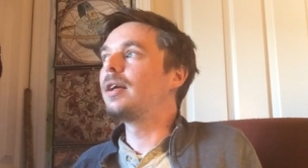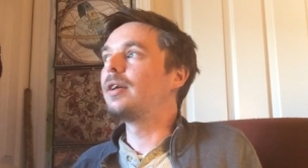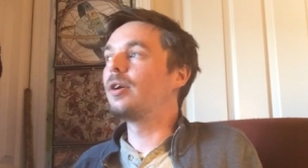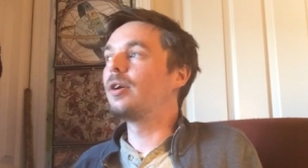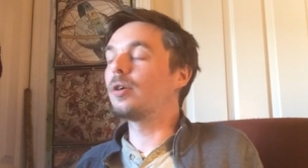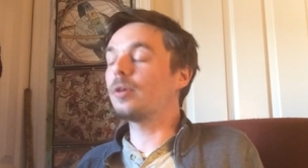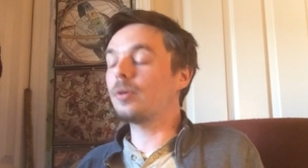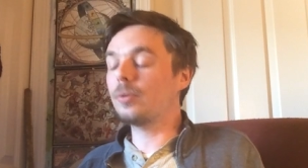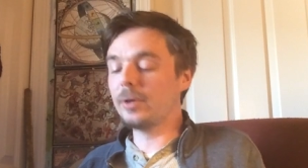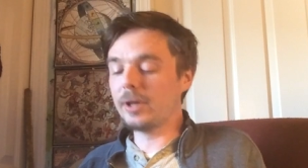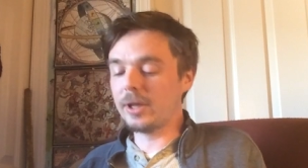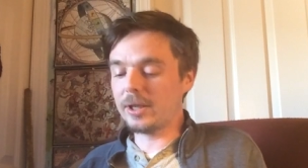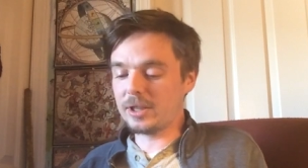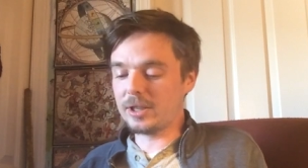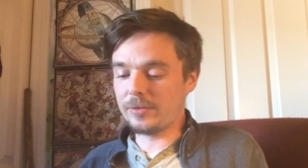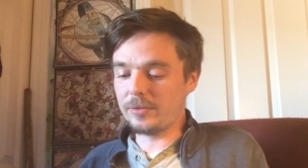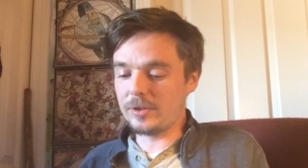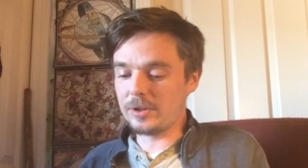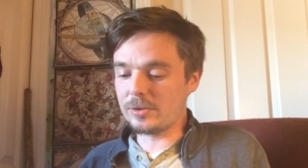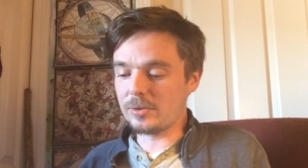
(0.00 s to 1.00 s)
You know,
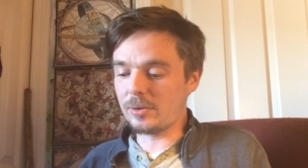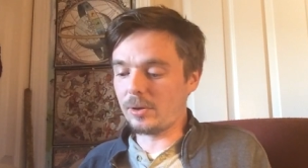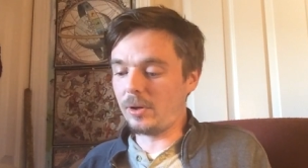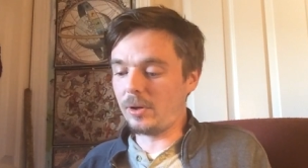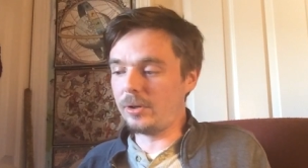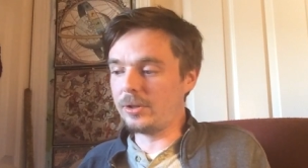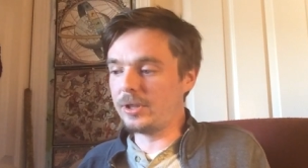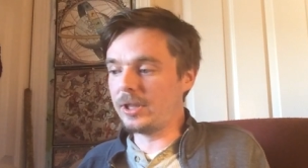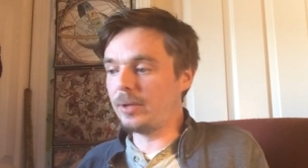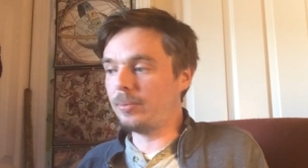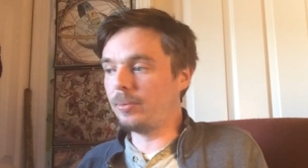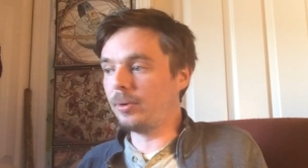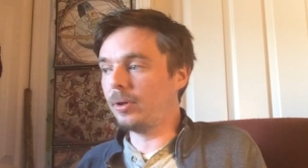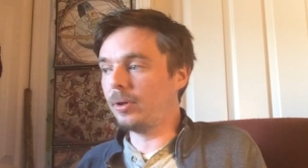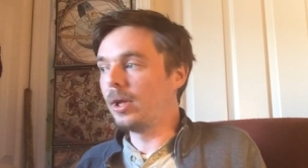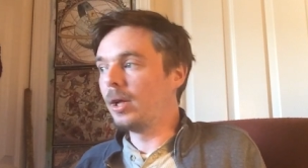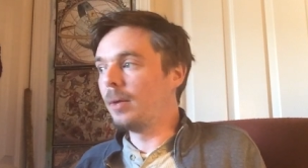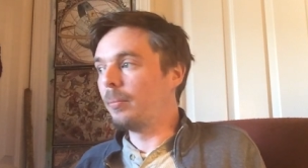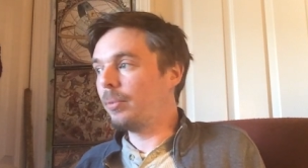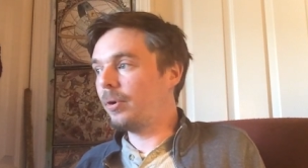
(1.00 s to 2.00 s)
critics of astrology
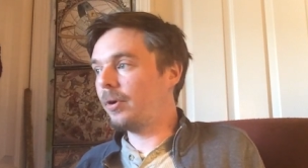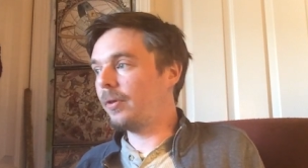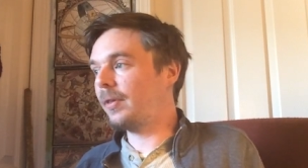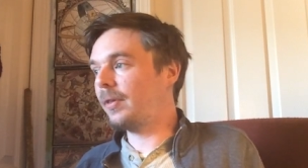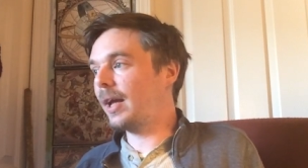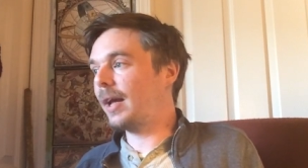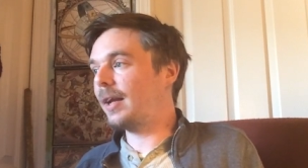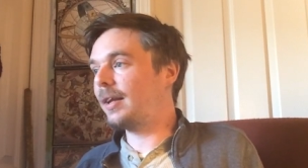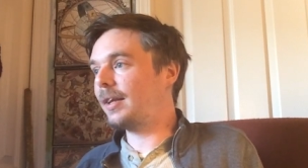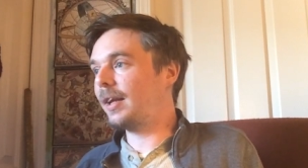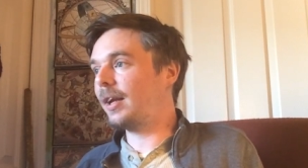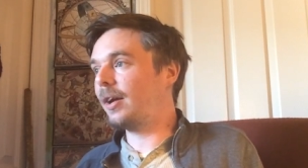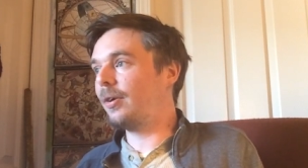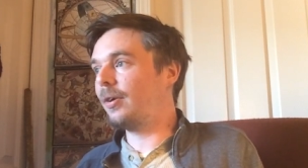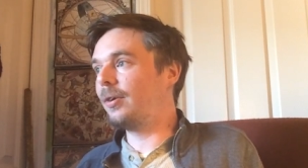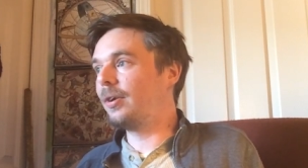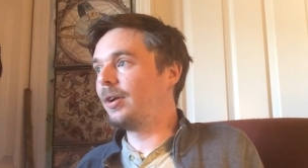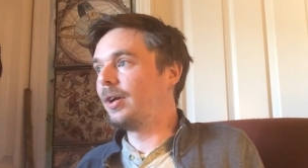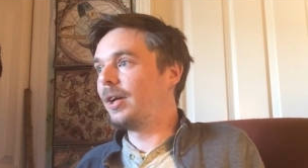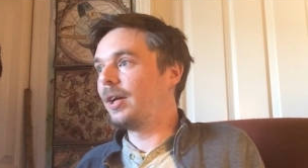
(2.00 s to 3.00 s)
will put that
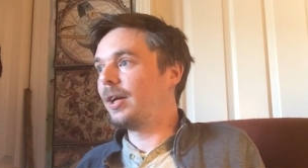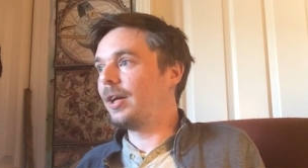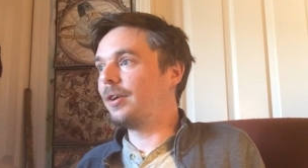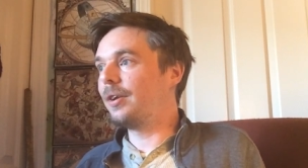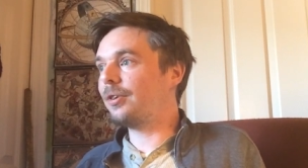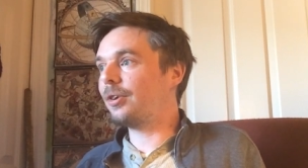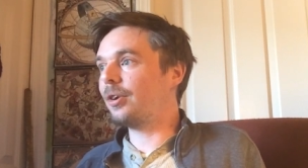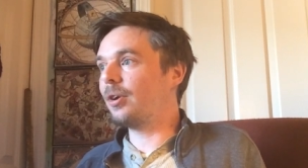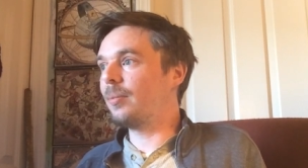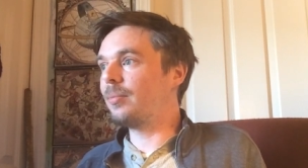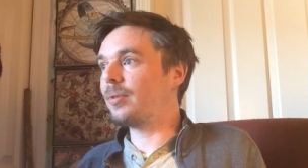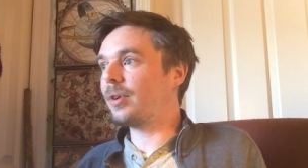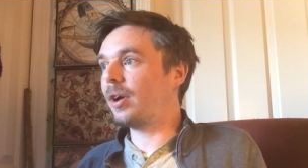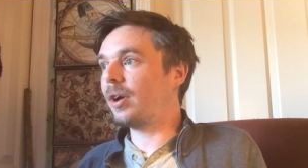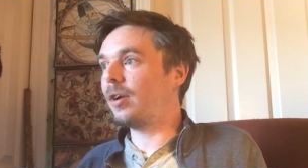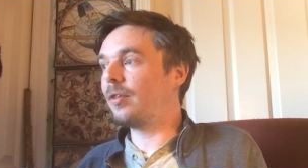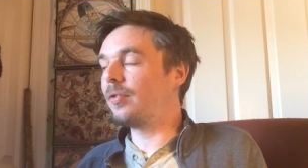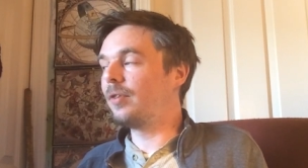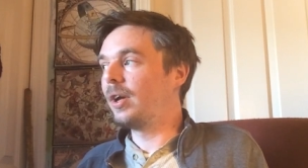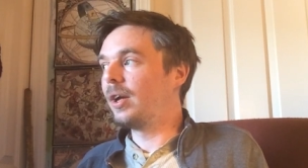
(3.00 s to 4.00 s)
down in terms
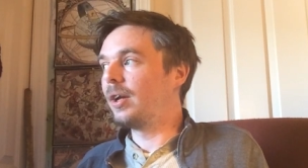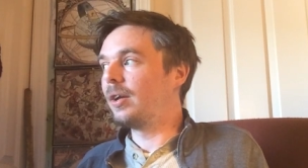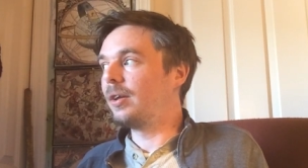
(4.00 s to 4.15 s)
of